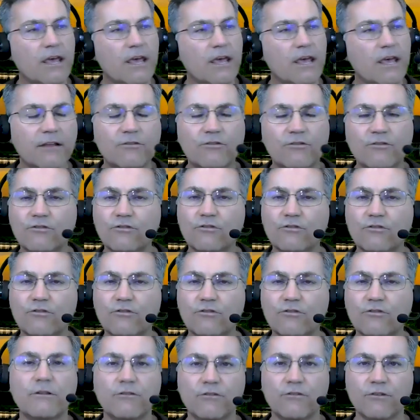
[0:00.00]
It's
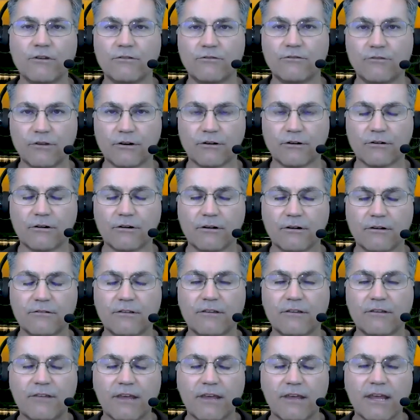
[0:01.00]
so much easier
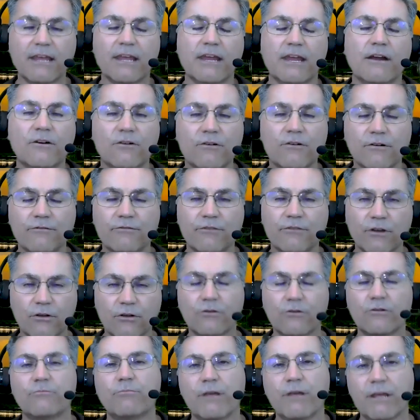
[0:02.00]
to take care of the
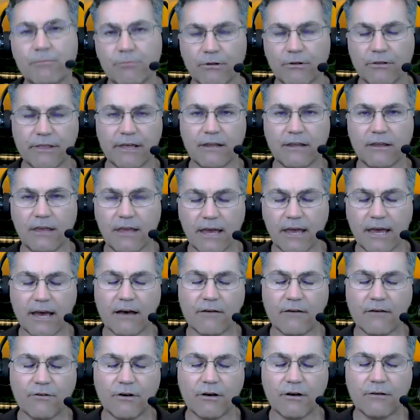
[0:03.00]
good people that you
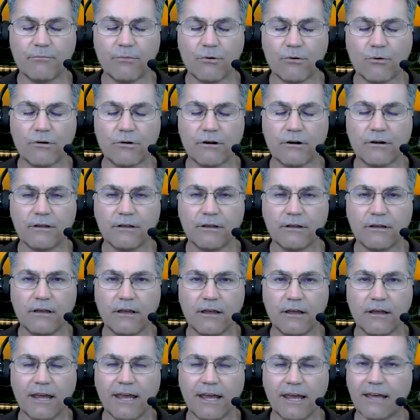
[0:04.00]
have on board.
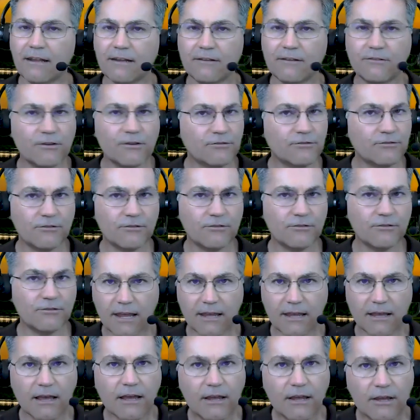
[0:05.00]
And it doesn't
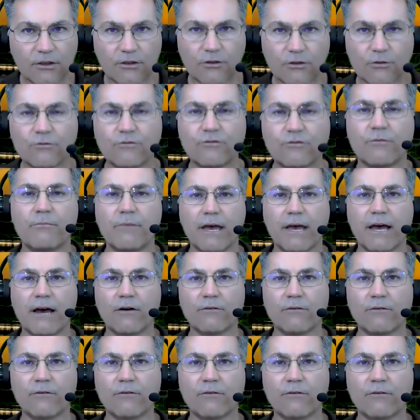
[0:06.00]
take a huge
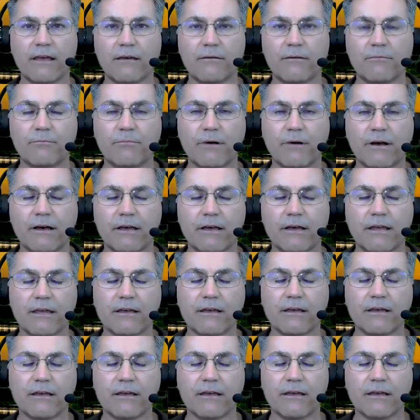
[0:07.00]
amount by a
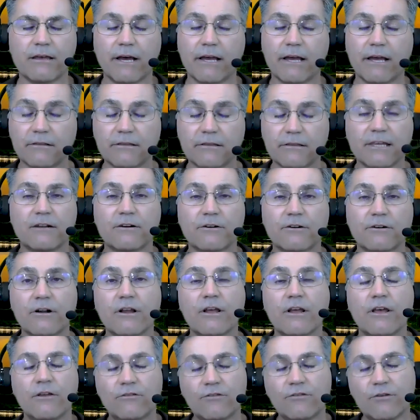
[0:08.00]
leader
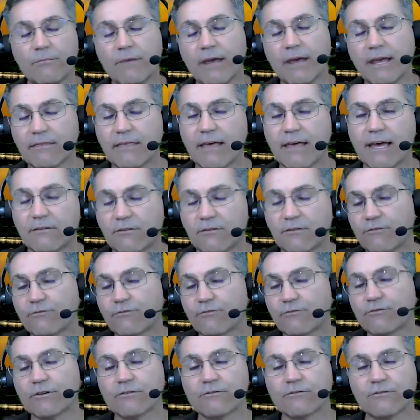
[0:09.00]
to make that
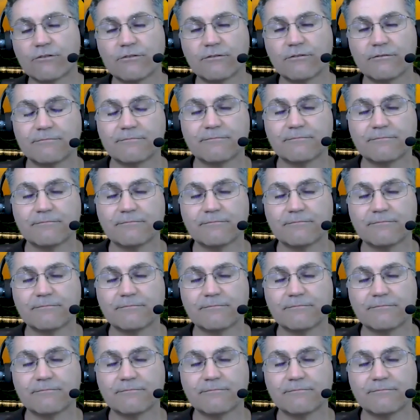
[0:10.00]
difference.